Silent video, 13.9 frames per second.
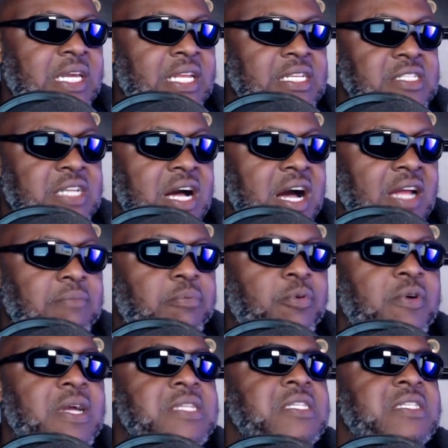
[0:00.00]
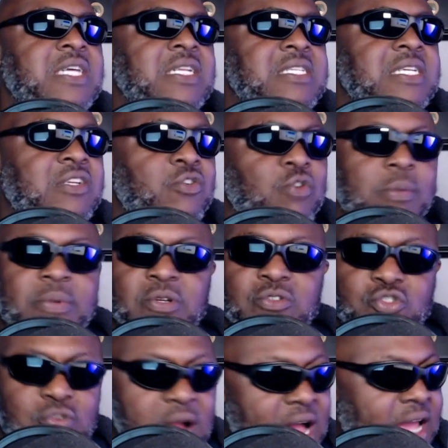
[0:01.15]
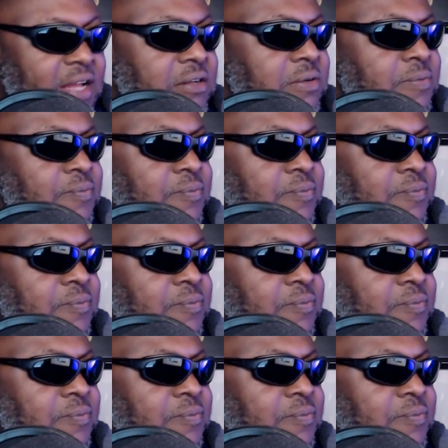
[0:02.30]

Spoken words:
in his unprecedented criminal trial.